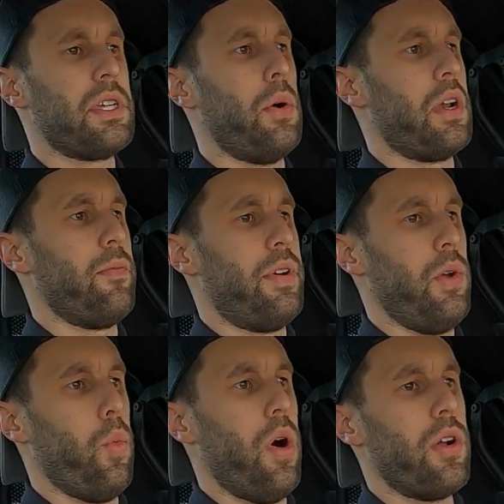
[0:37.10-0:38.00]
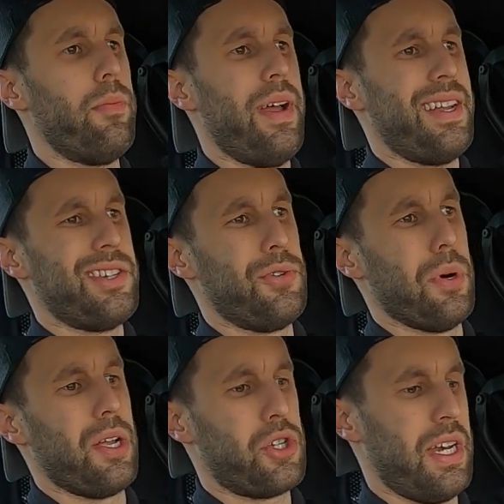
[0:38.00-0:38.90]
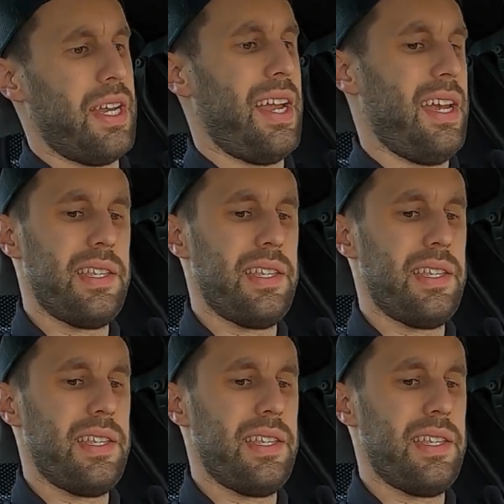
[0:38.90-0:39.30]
What's going on everybody? Welcome back to Garage 99.